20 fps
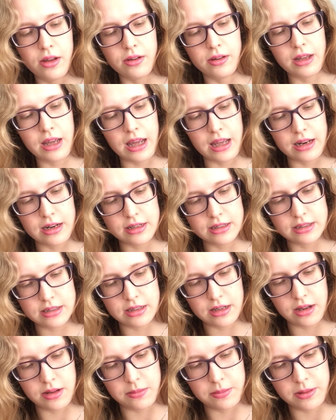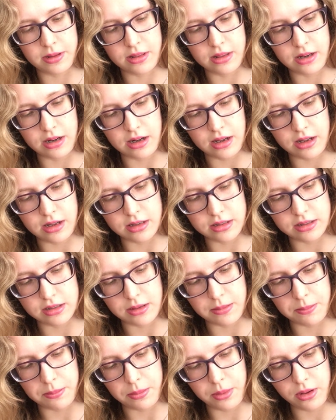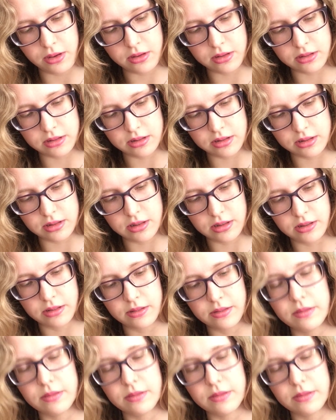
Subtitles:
Okay, let's open the last box.